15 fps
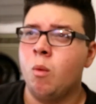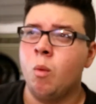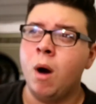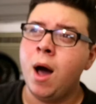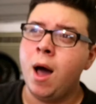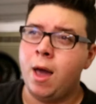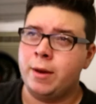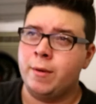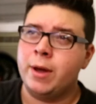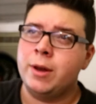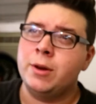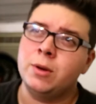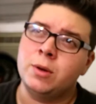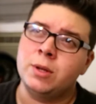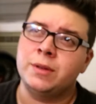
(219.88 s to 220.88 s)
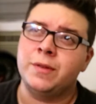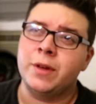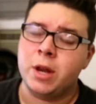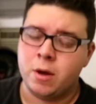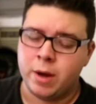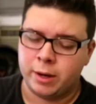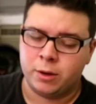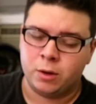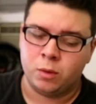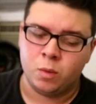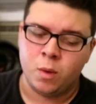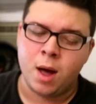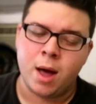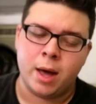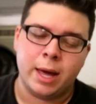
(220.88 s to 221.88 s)
Why? Why do this video actor?
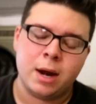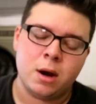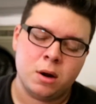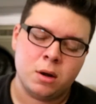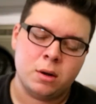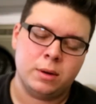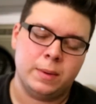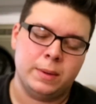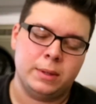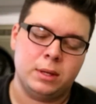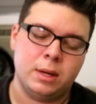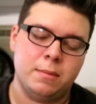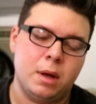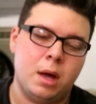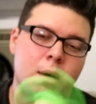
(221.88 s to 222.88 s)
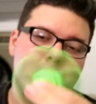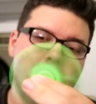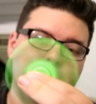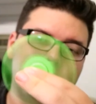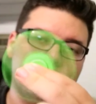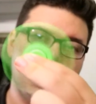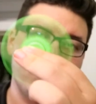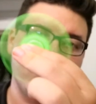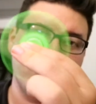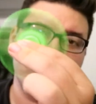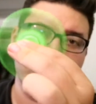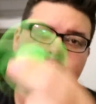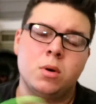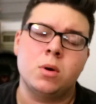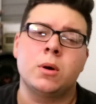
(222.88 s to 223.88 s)
Why? I don't know. I was,
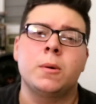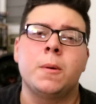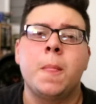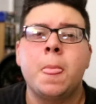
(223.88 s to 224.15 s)
I'm bored.